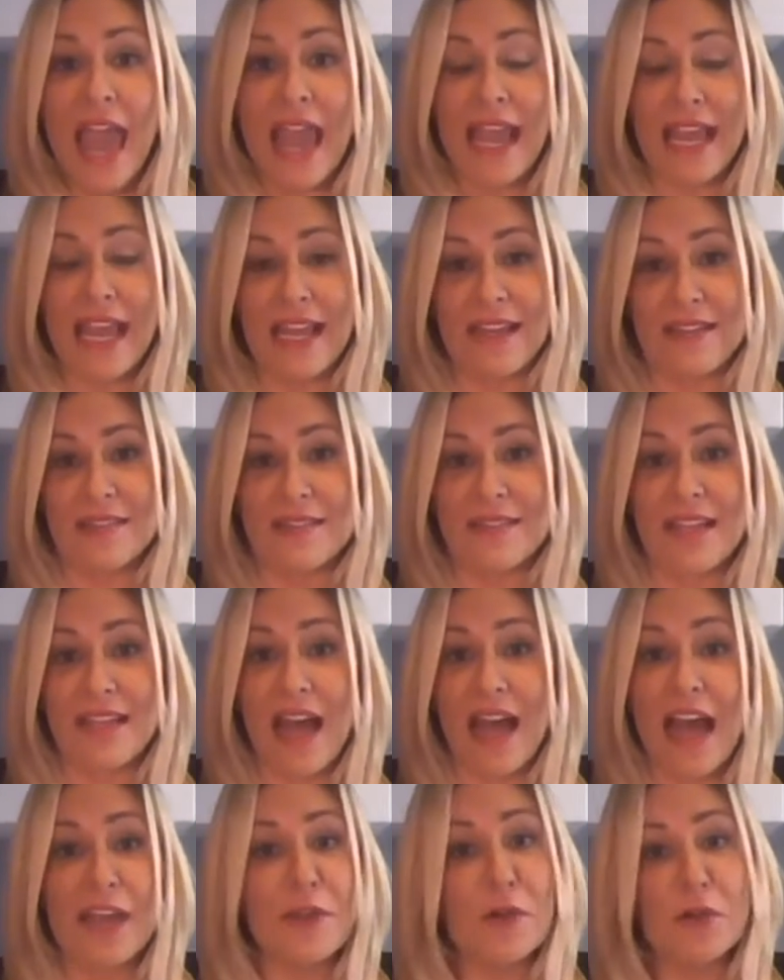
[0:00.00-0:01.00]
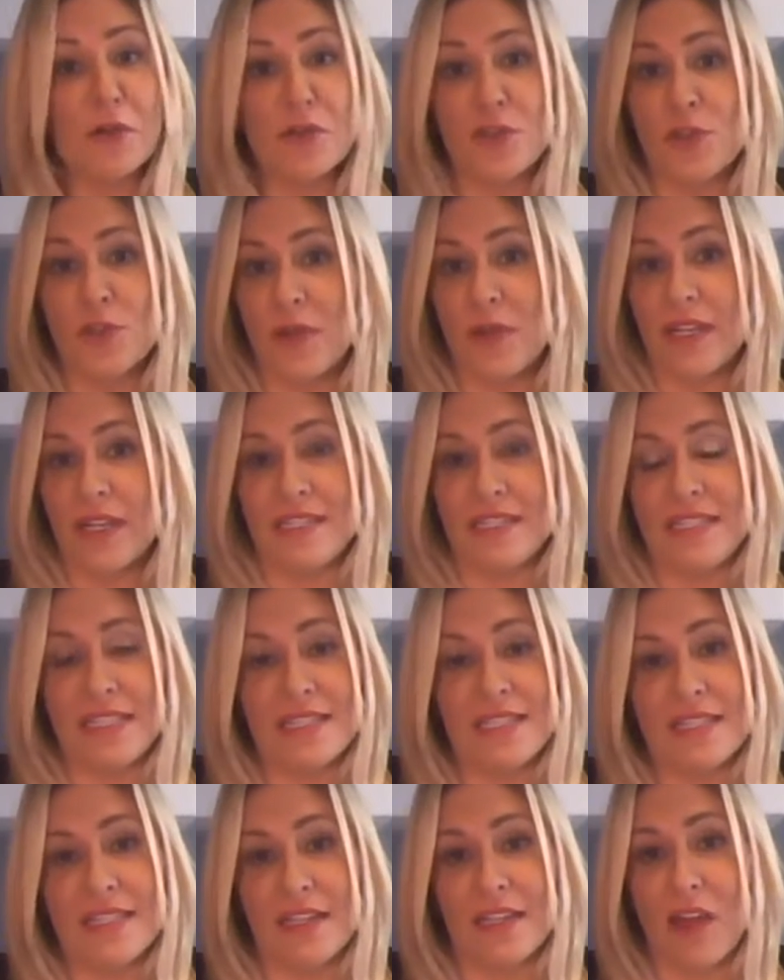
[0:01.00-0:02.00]
And I go to New York and
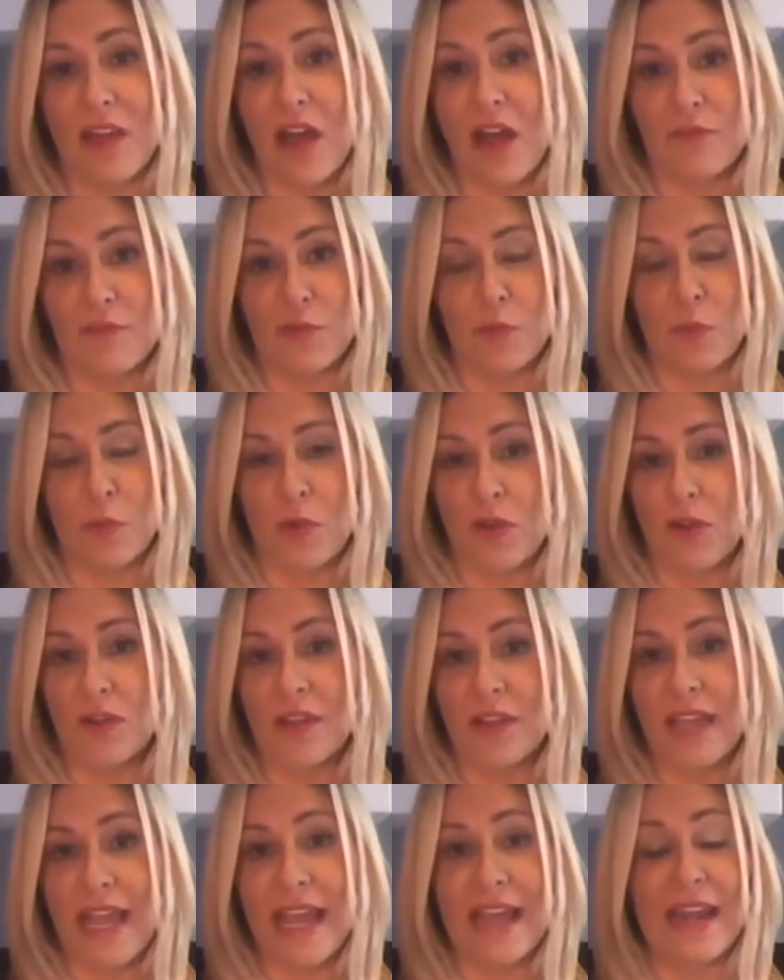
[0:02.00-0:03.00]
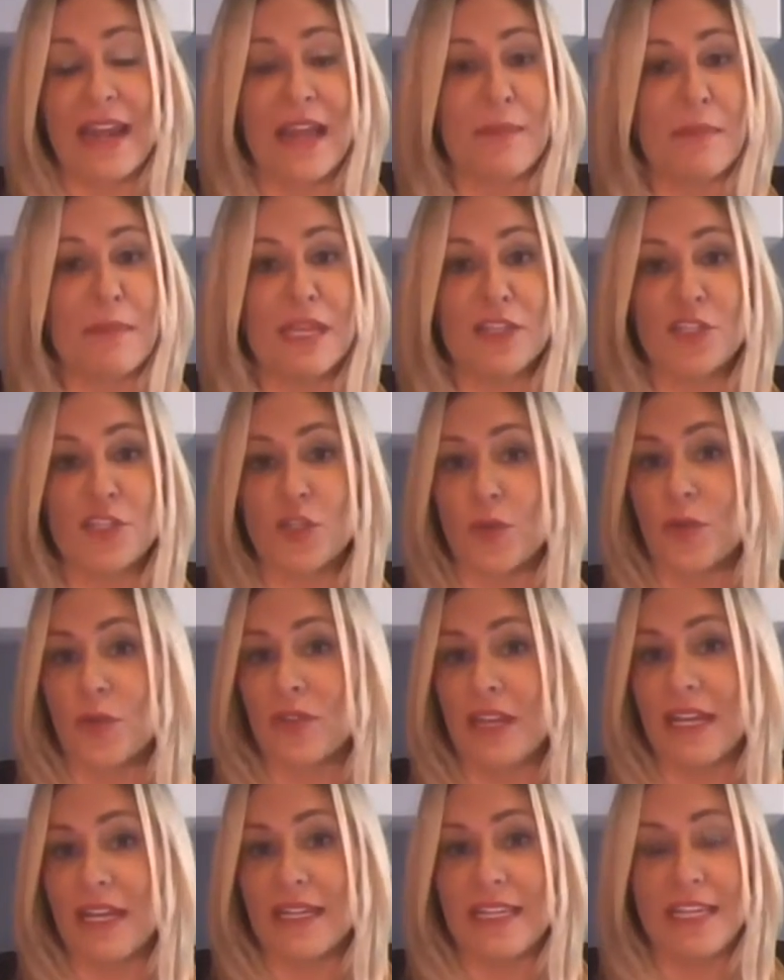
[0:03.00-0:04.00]
DC a lot for work, and I make
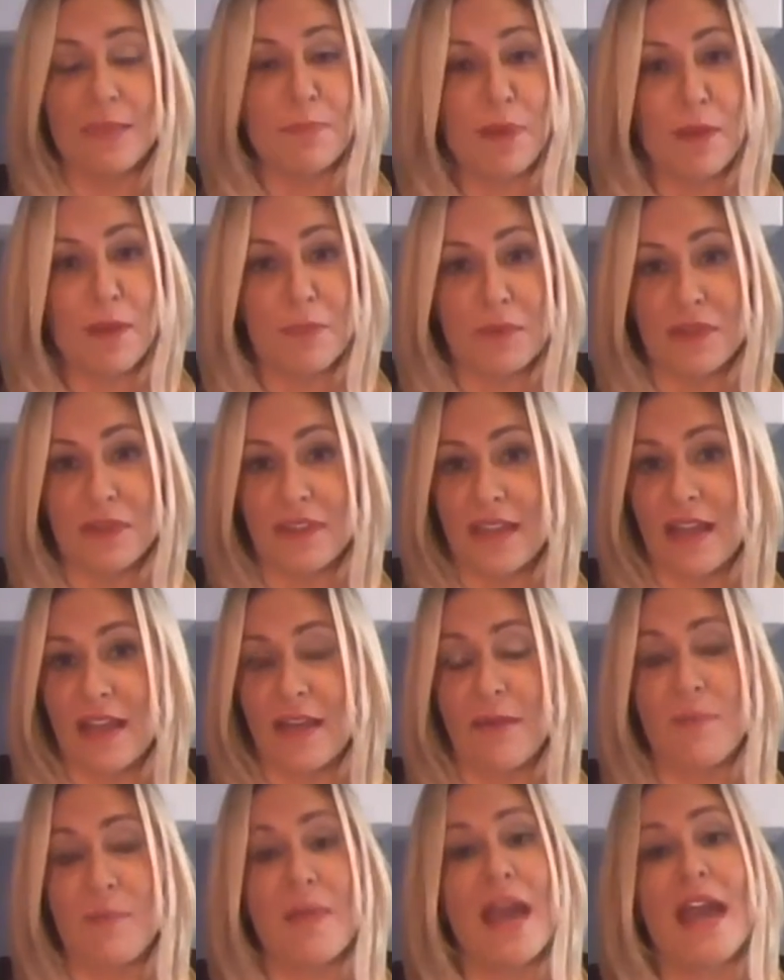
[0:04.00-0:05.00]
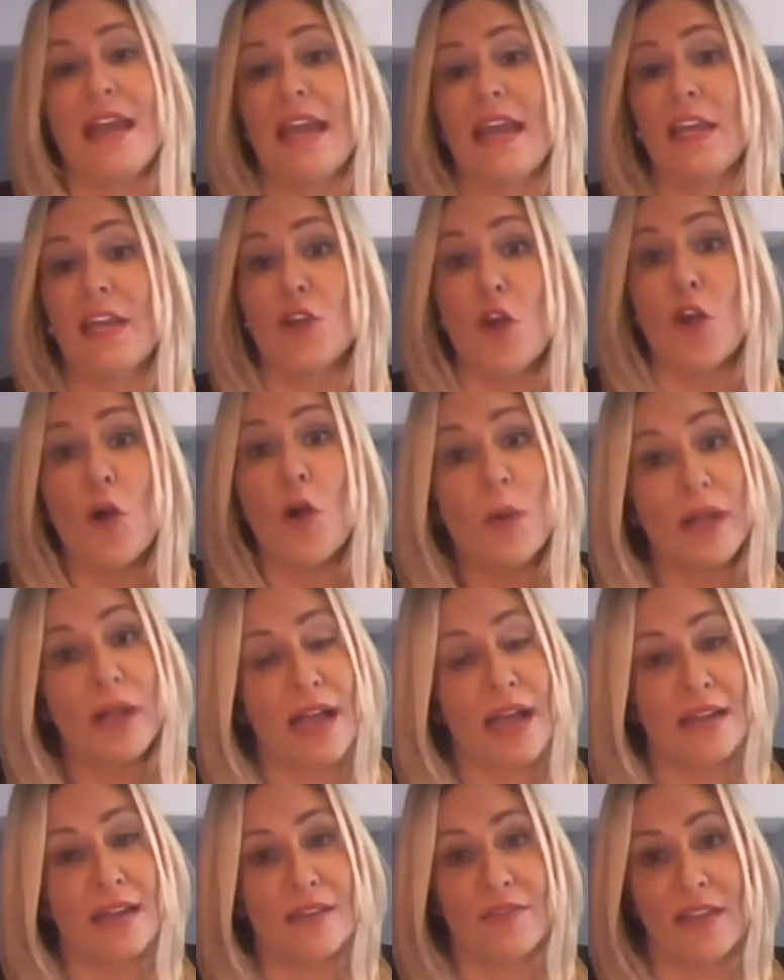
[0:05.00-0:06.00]
sure that I keep up with them and I know
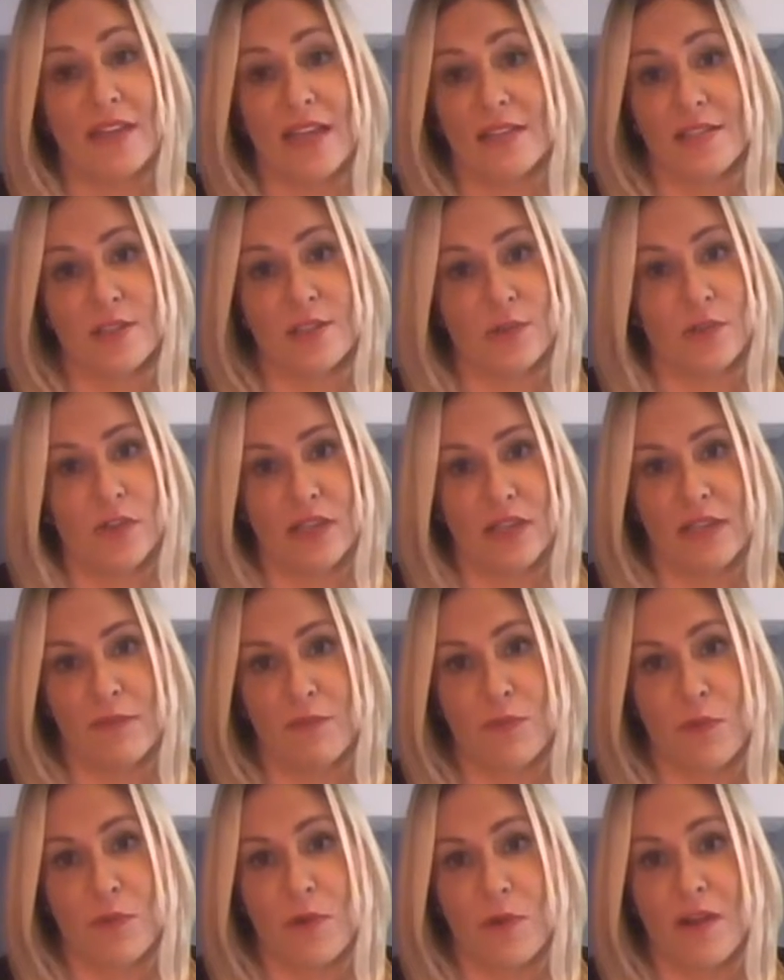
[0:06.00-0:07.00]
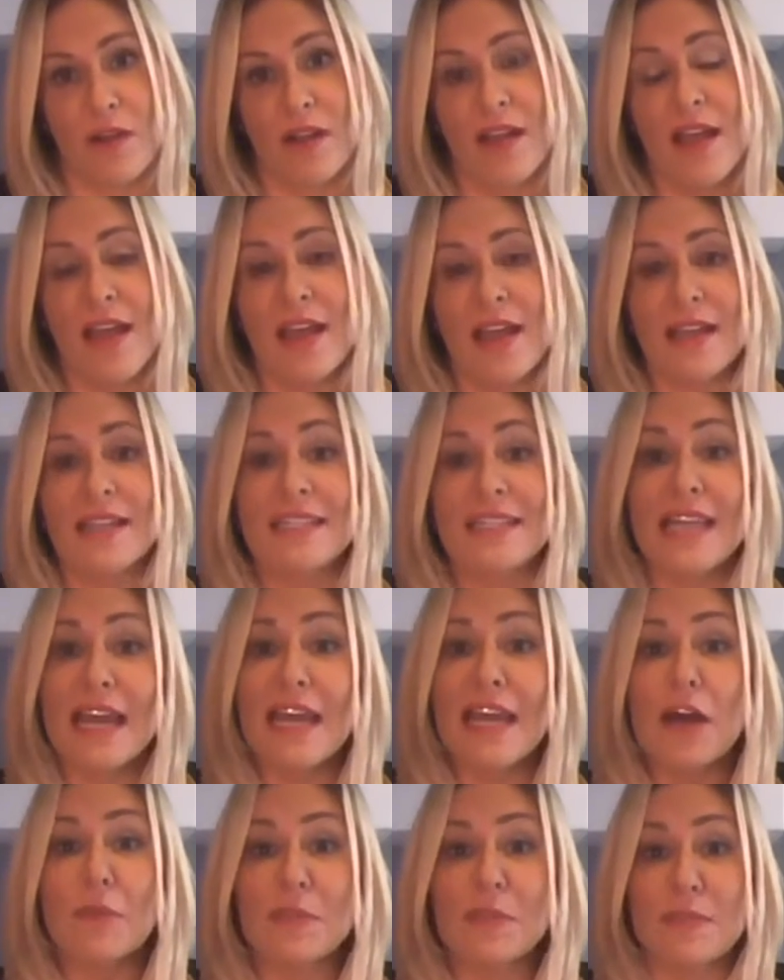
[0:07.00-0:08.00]
what kind of guests they're looking for, because
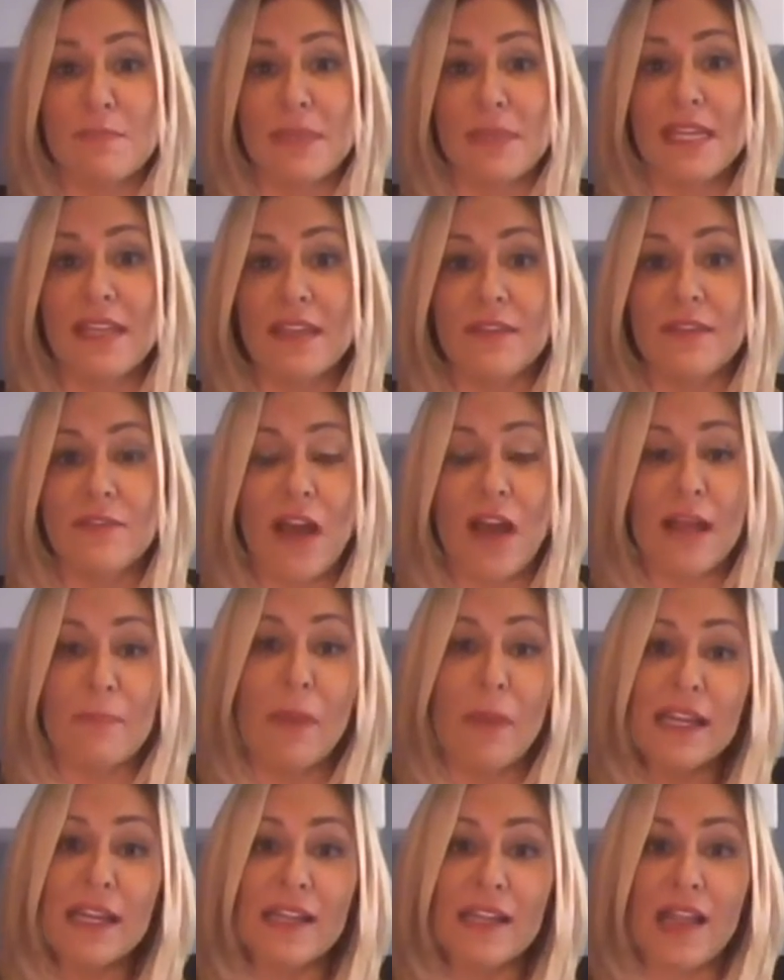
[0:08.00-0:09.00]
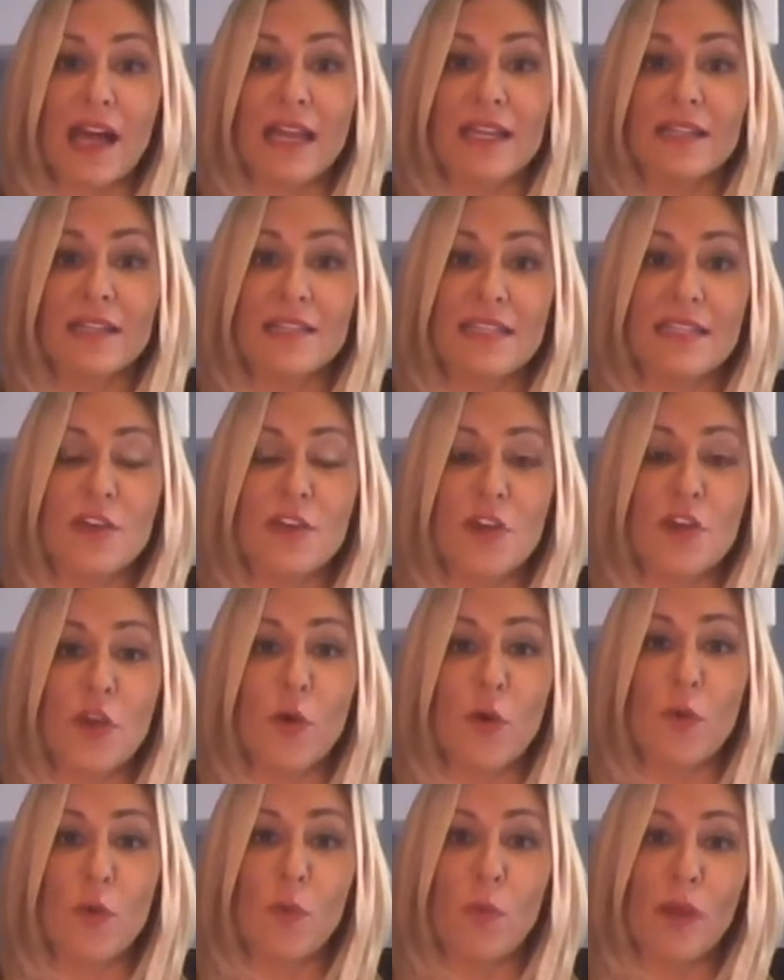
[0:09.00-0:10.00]
that helps me find my clients and
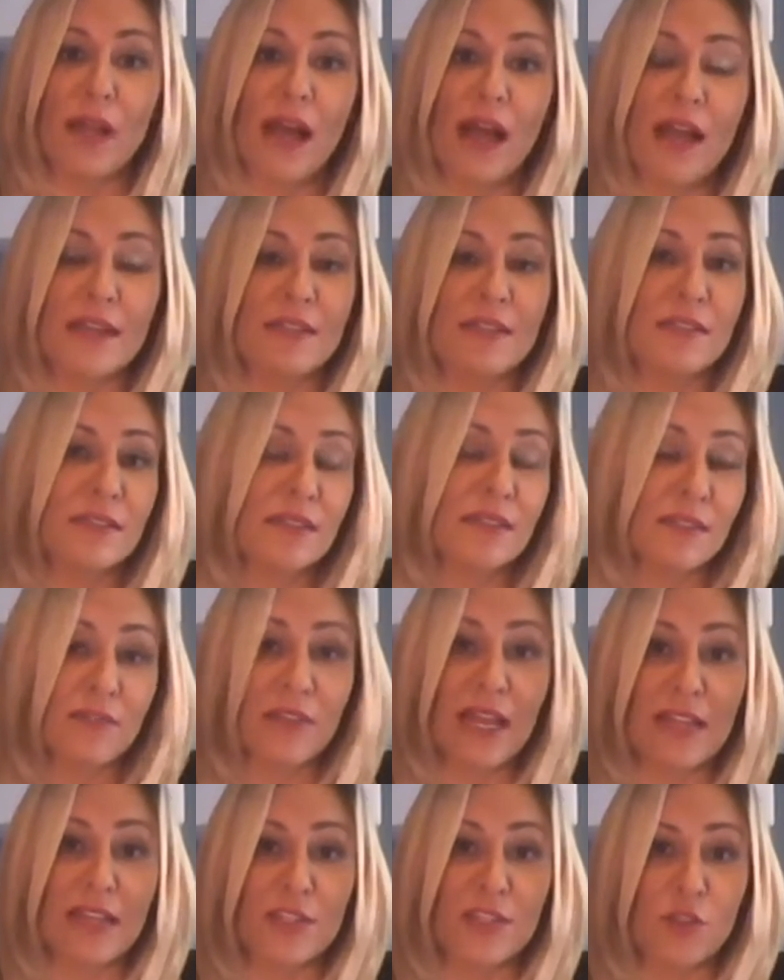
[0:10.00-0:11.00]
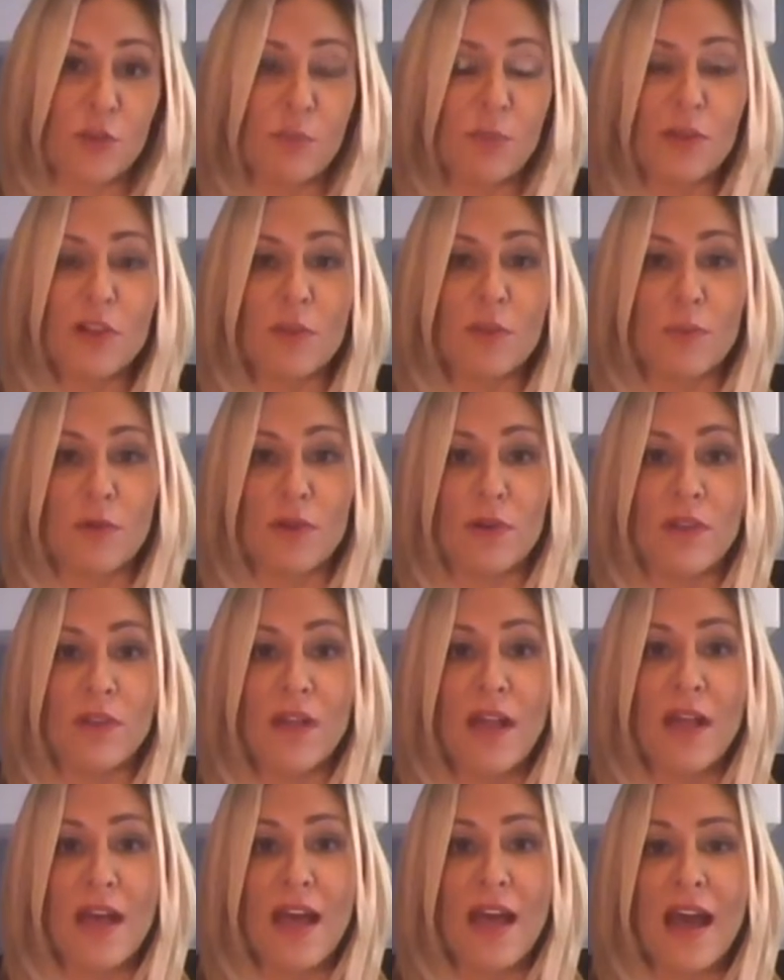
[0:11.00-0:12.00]
know what kinds of guests are bookable.